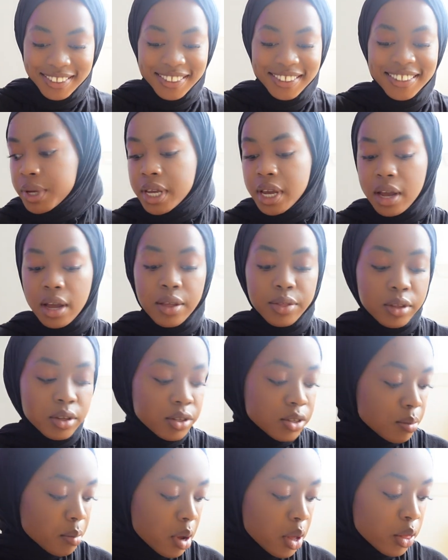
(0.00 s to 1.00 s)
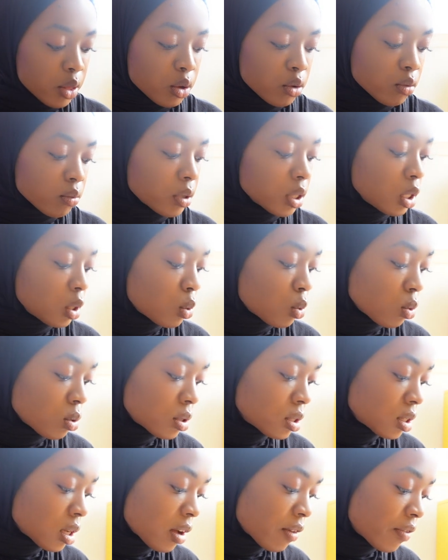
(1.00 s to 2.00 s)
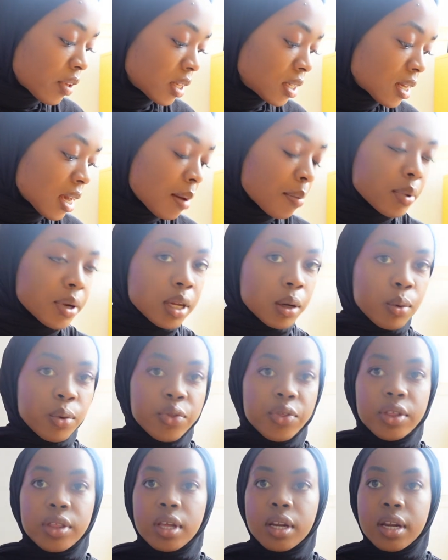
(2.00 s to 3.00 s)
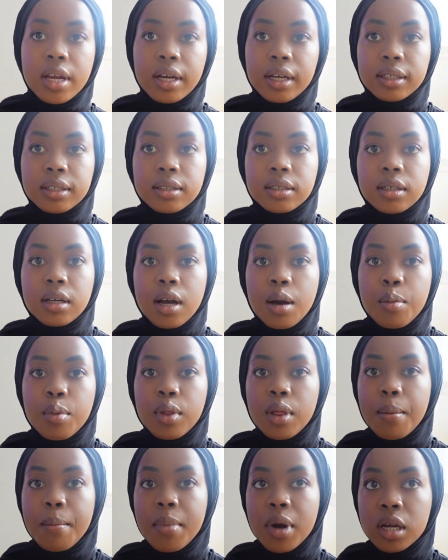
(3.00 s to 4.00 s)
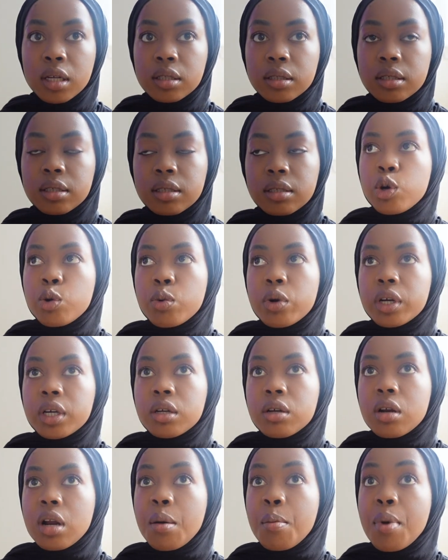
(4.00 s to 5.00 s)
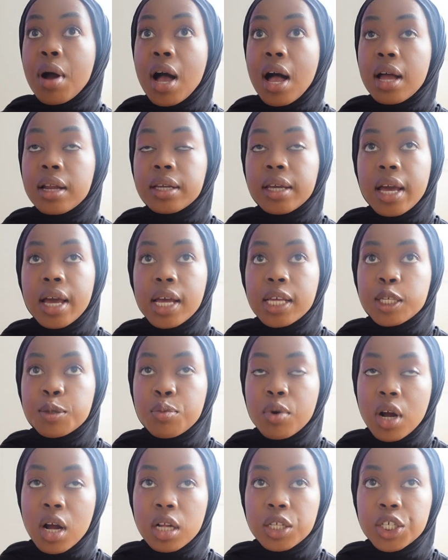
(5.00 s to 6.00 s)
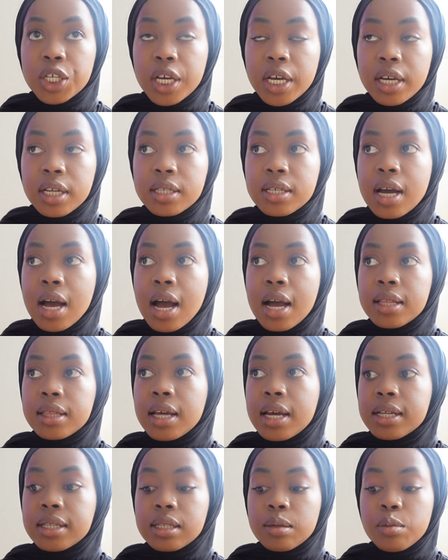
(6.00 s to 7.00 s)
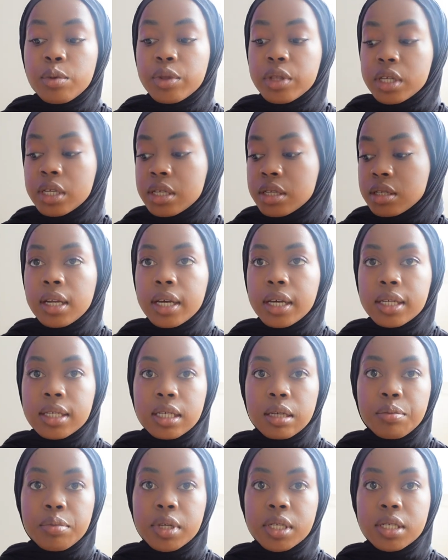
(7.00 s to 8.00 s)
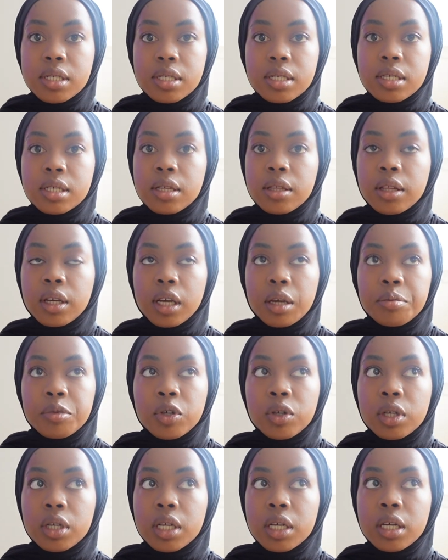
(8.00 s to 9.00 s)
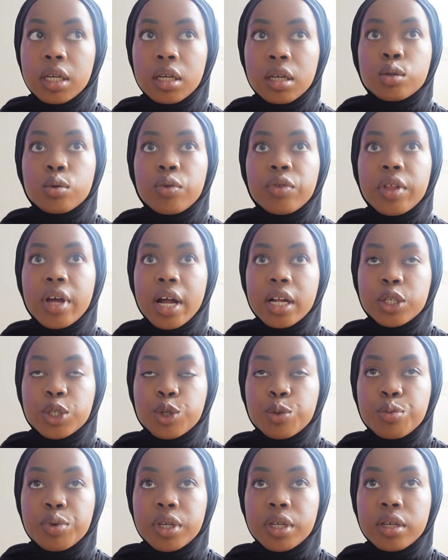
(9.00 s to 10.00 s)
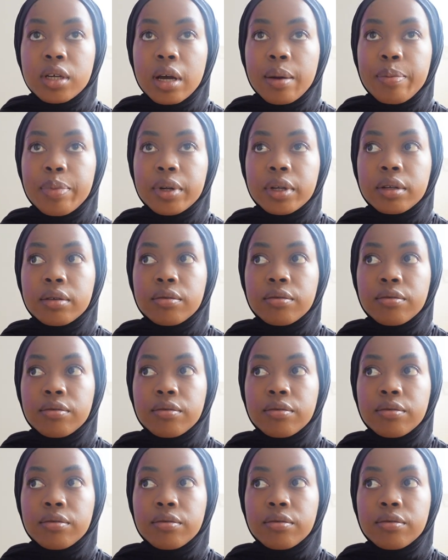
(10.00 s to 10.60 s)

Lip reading: But yeah, and there's some other really cool stuff that's happening within the next couple of months. You're working on a podcast project to highlight some of these legacy businesses in the community. So that should be up and